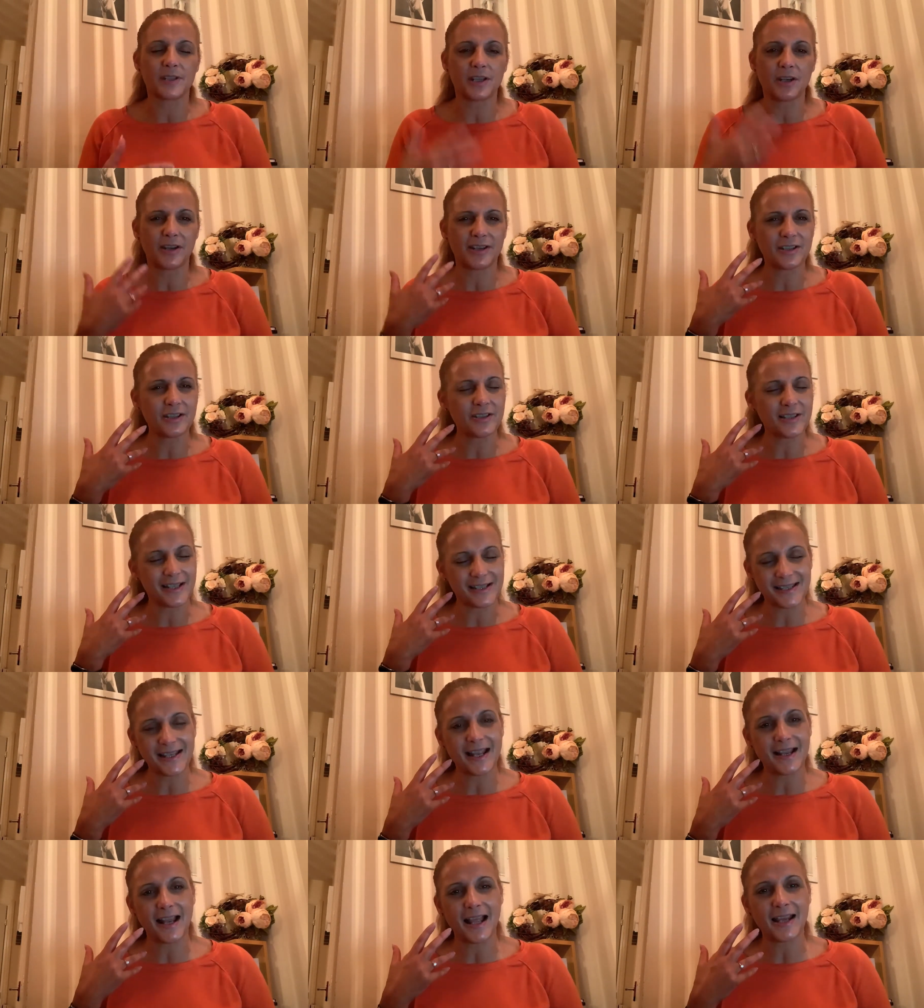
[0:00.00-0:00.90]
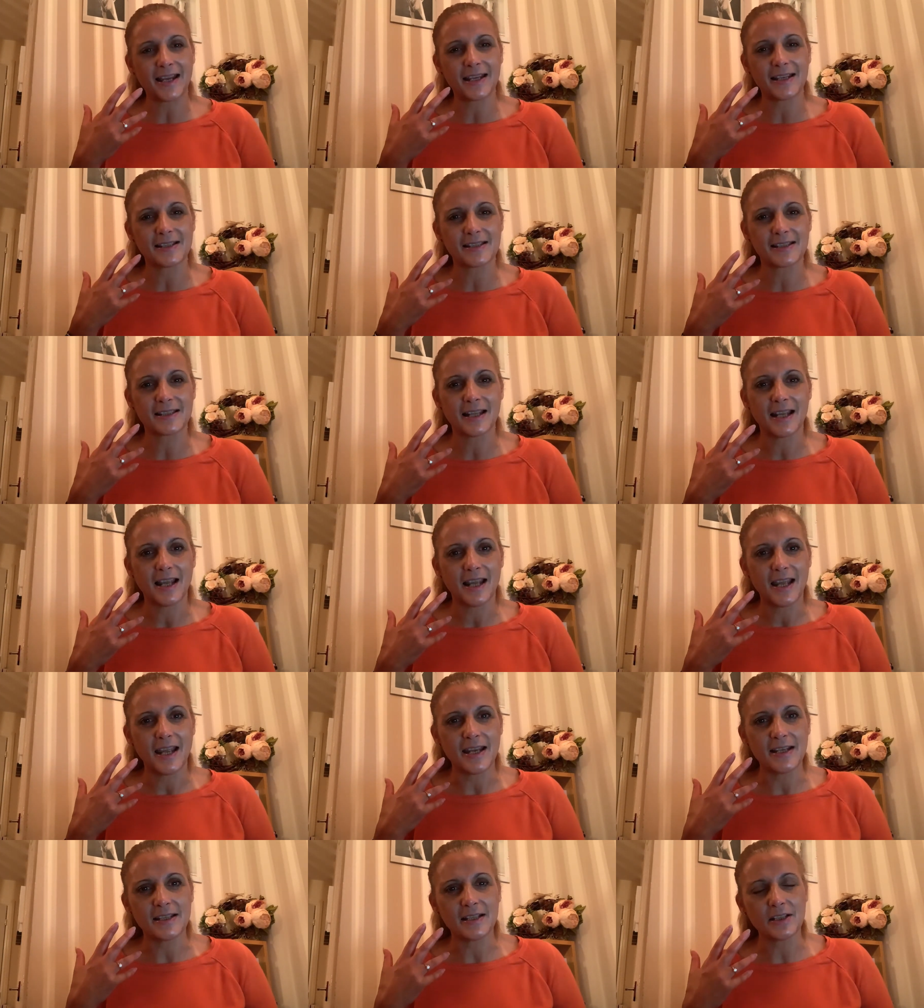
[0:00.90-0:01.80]
You know, it doesn't say like
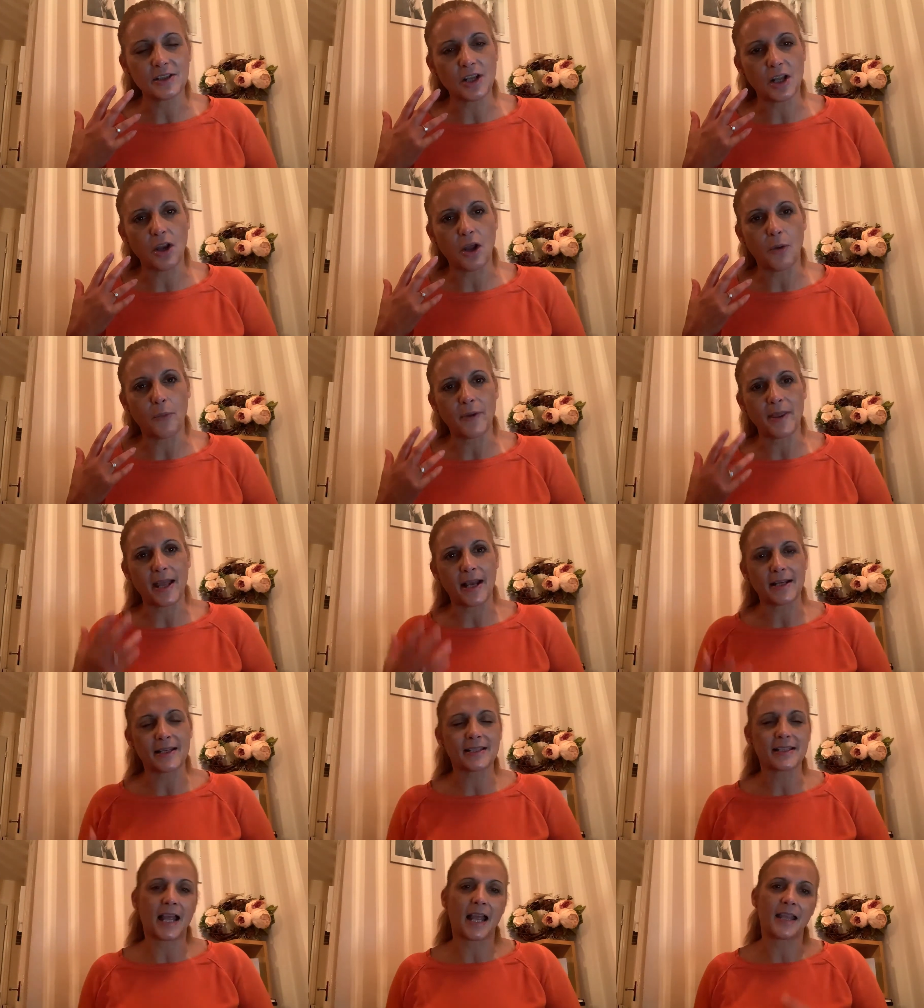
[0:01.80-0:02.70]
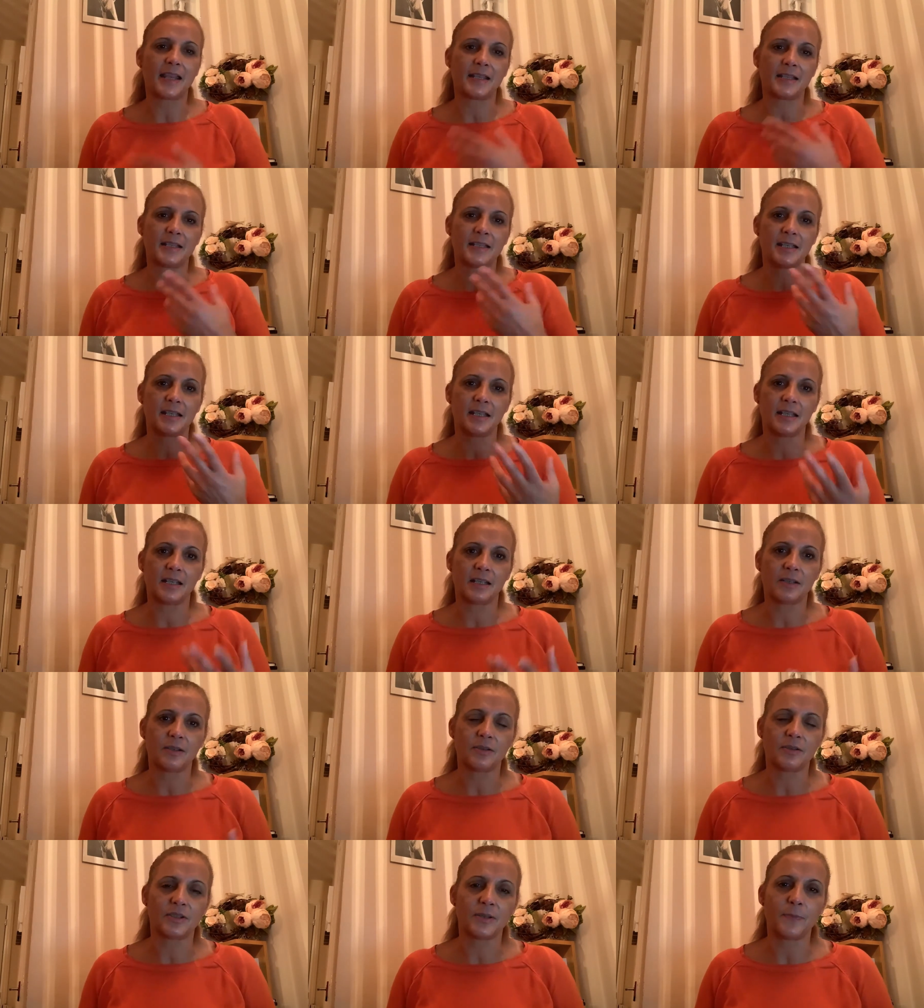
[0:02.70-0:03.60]
it deals a lot with anxiety
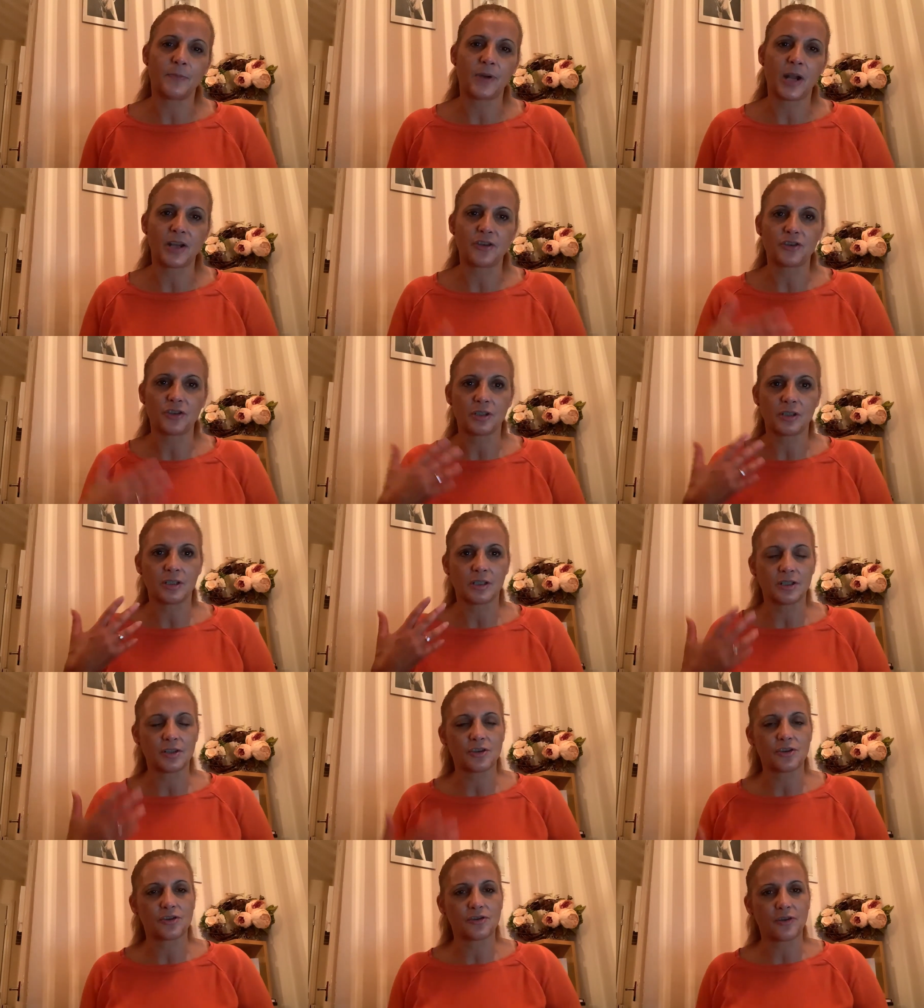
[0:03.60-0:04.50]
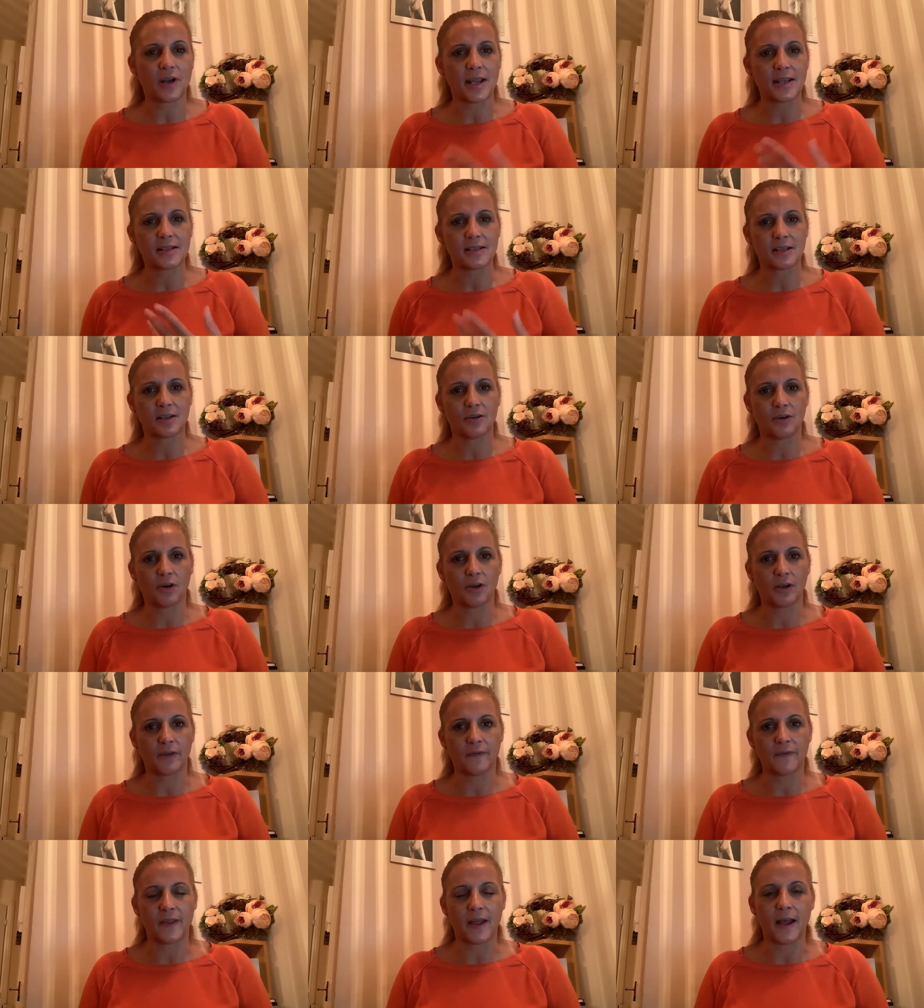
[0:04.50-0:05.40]
and depression and stress and all
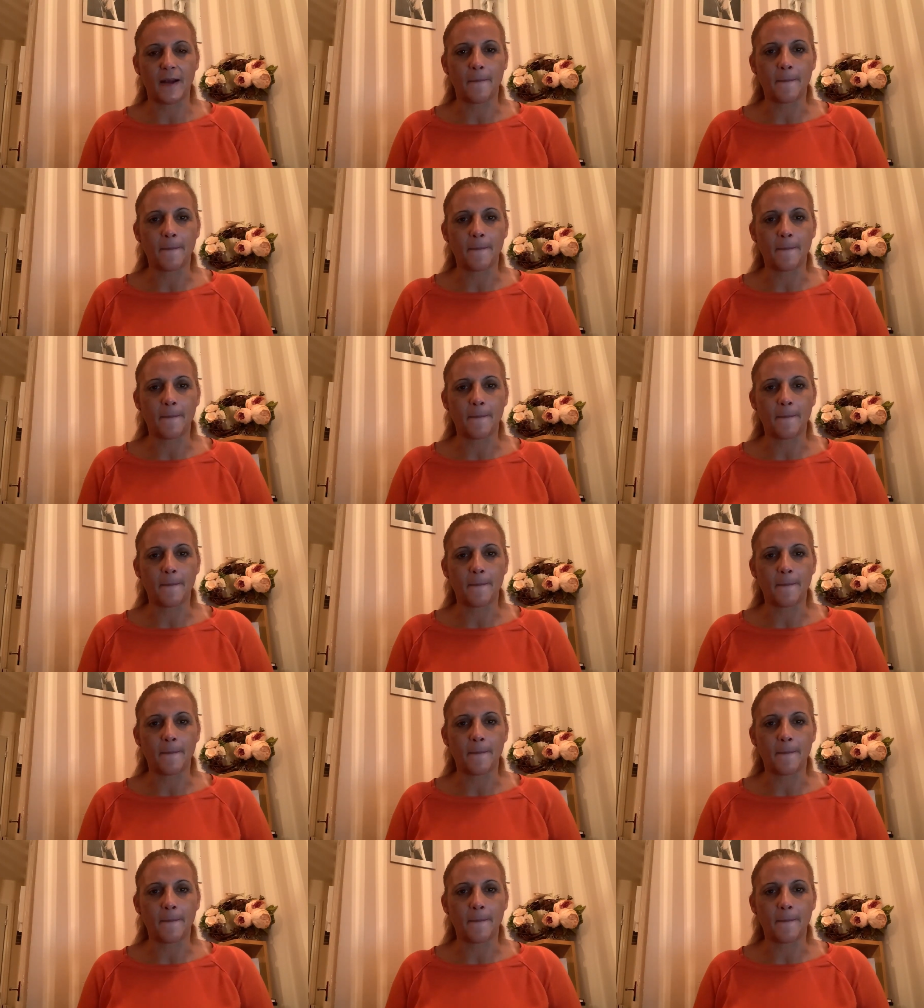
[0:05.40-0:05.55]
of that.